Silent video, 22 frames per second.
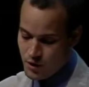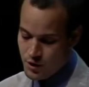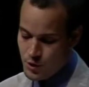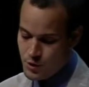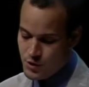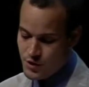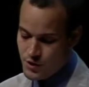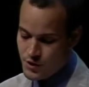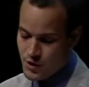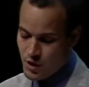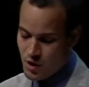
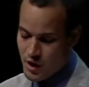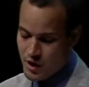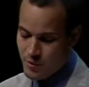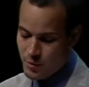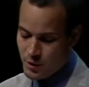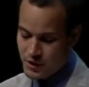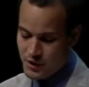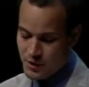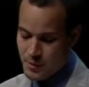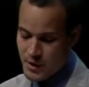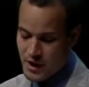users are
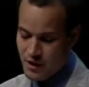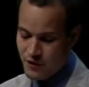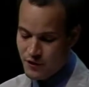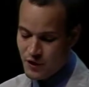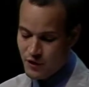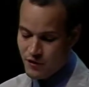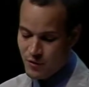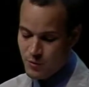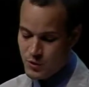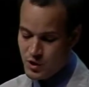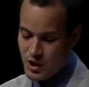able to
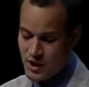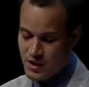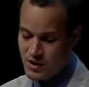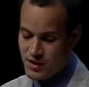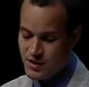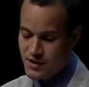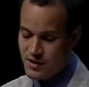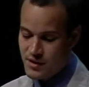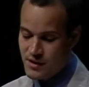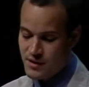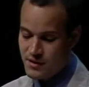benefit from
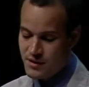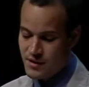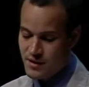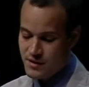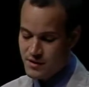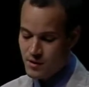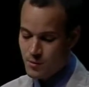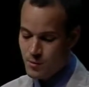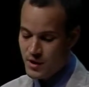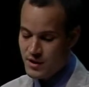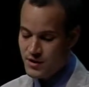changes to the
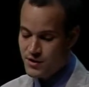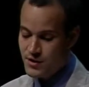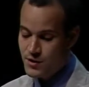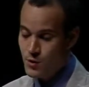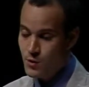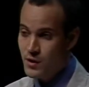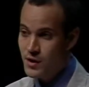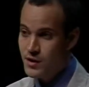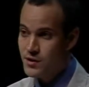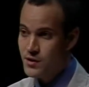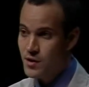system as
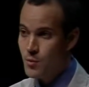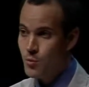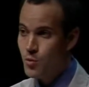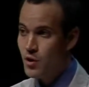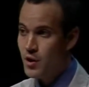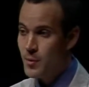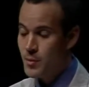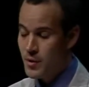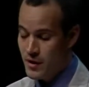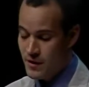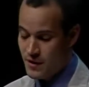soon as they're
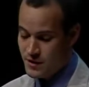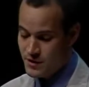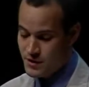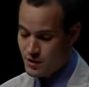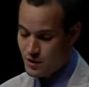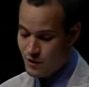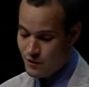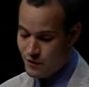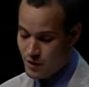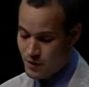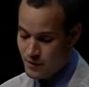put up on the
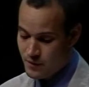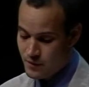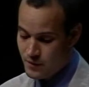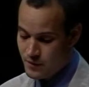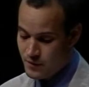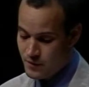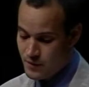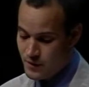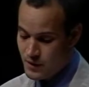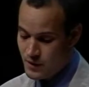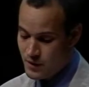server.
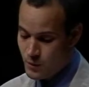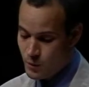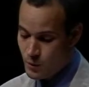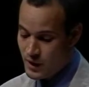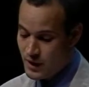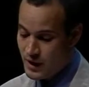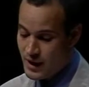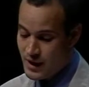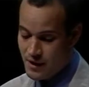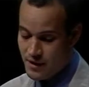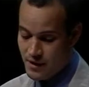We
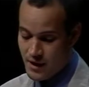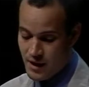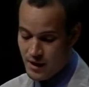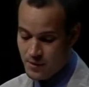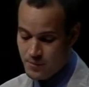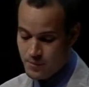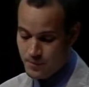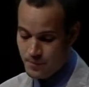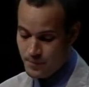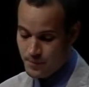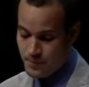like
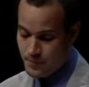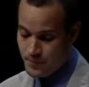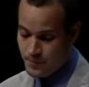that.